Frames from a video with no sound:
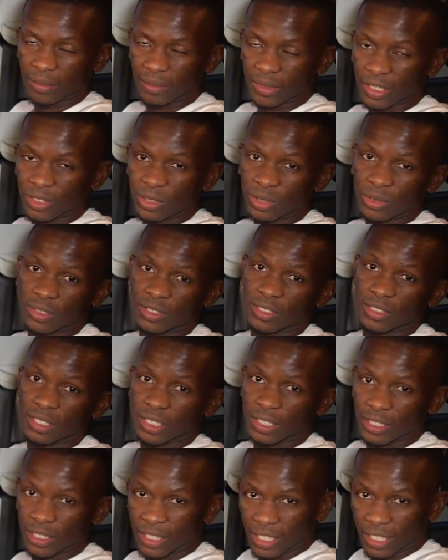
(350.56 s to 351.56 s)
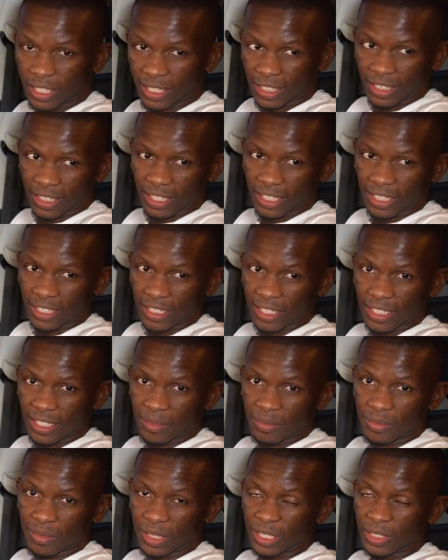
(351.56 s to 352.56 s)
as you'll see, they
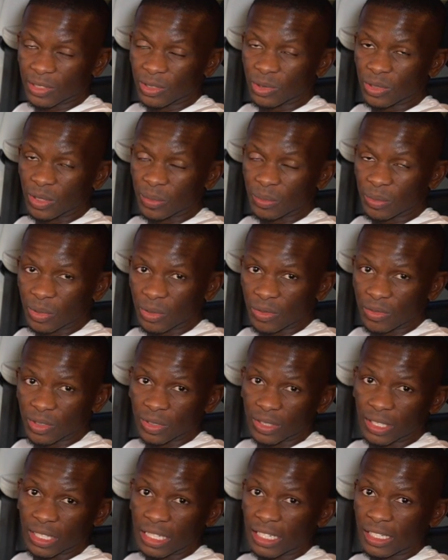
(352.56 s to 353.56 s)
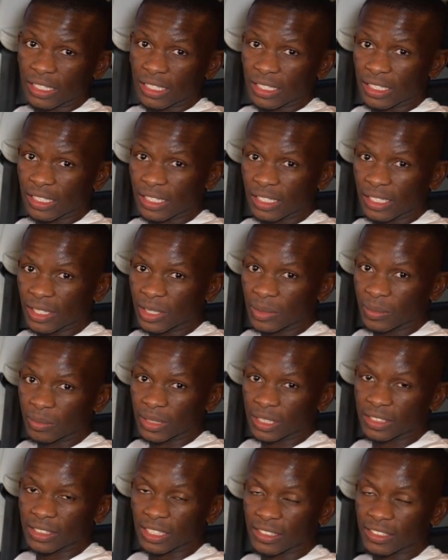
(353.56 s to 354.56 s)
did manage to improve on that in
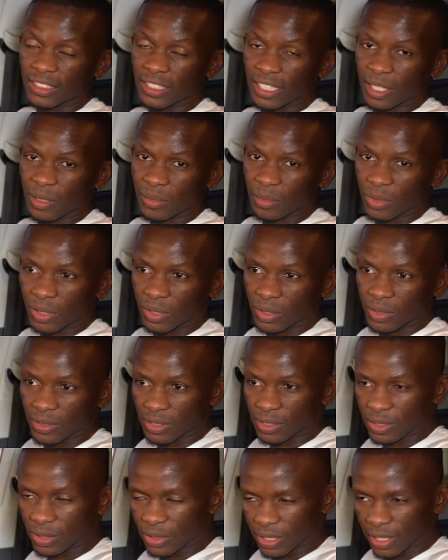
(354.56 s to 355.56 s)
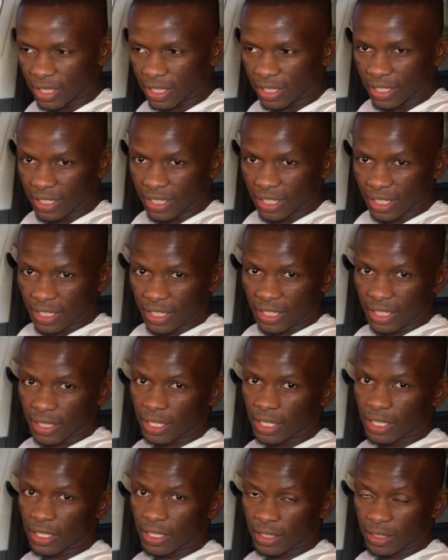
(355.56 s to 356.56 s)
the succeeding models. So yeah,
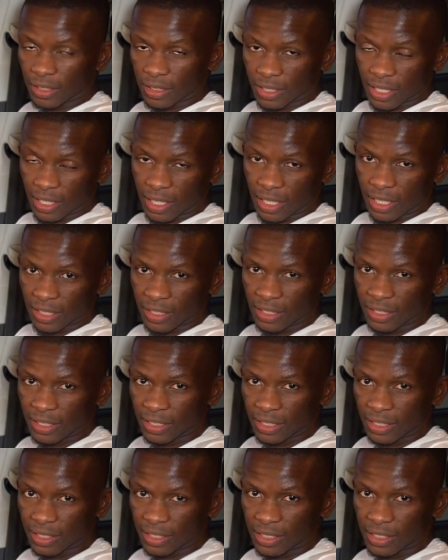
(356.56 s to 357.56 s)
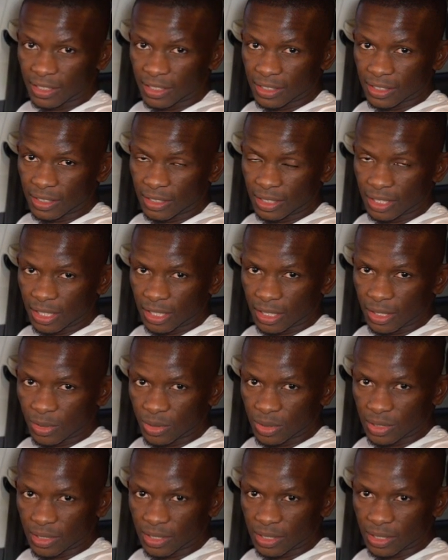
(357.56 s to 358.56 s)
great little car, and yeah, it
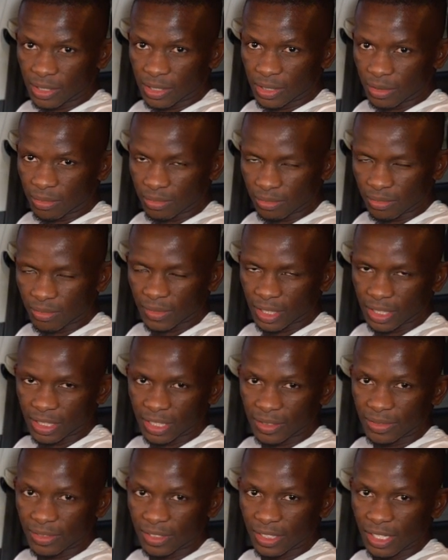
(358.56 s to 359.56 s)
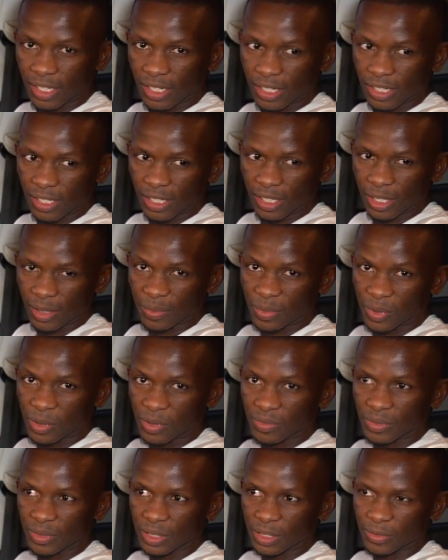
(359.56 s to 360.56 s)
was definitely an
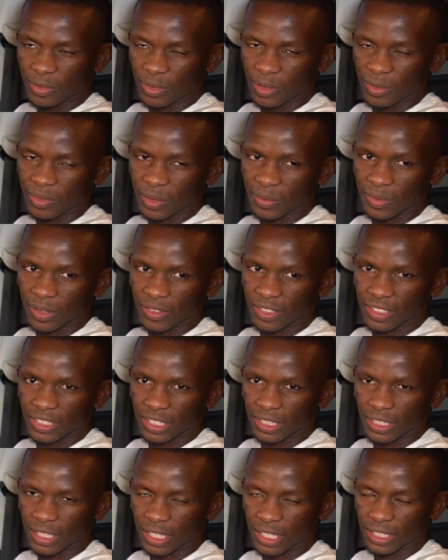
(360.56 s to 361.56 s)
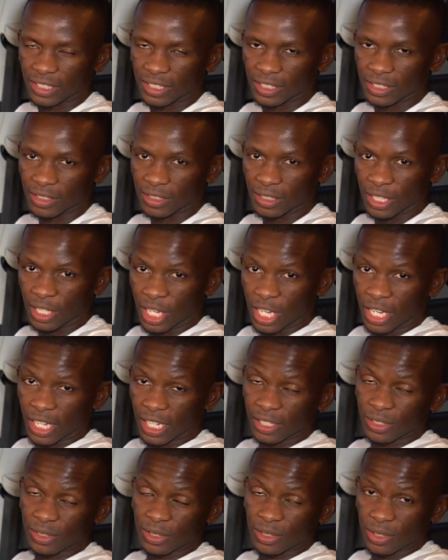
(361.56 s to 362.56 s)
improvement from the previous generation.
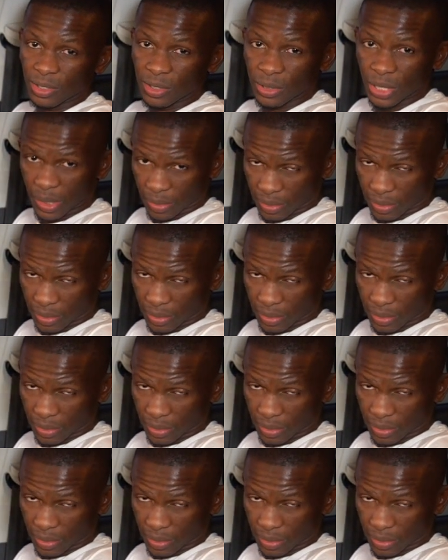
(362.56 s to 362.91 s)
And I